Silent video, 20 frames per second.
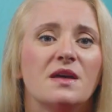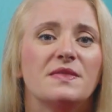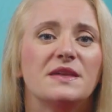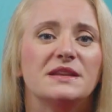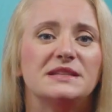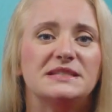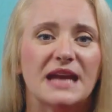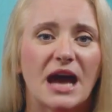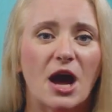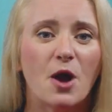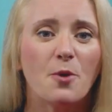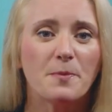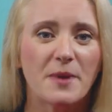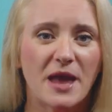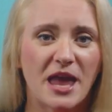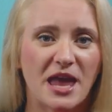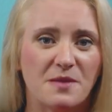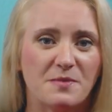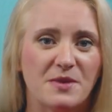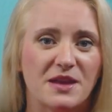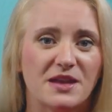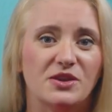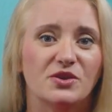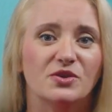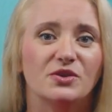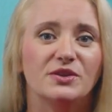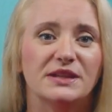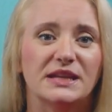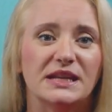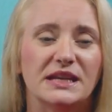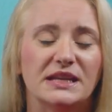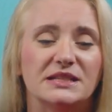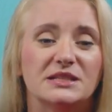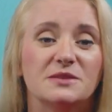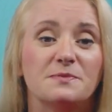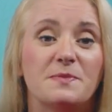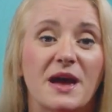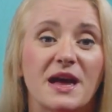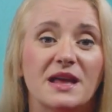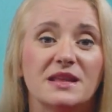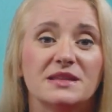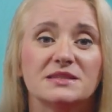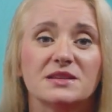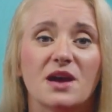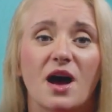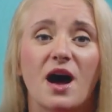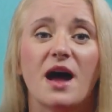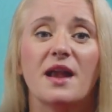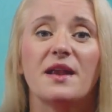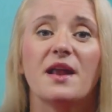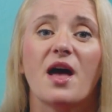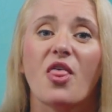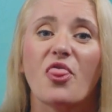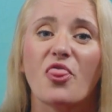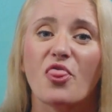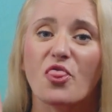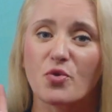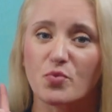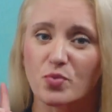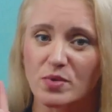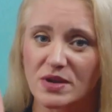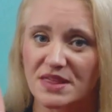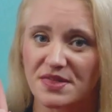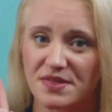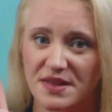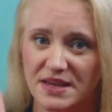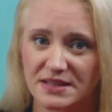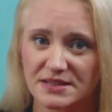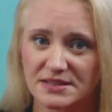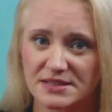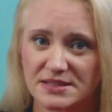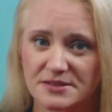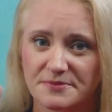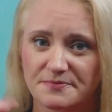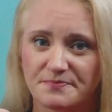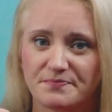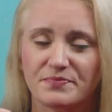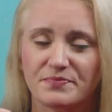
The down payment you'll need depends on three things: